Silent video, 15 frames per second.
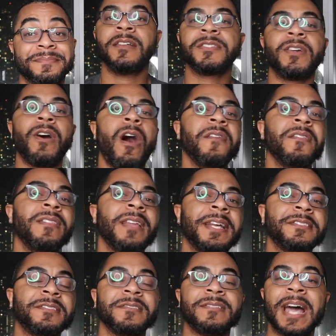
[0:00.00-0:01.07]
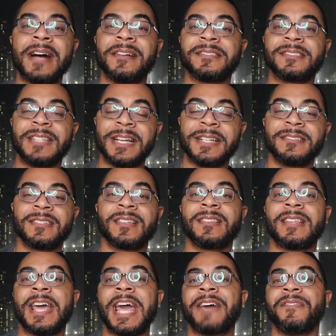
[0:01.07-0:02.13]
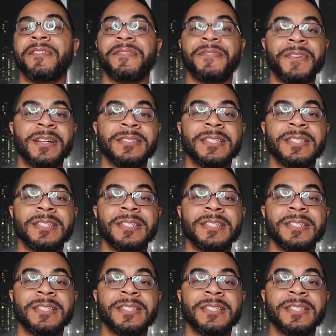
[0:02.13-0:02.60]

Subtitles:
So all the ladies are downstairs. Look like they're having fun.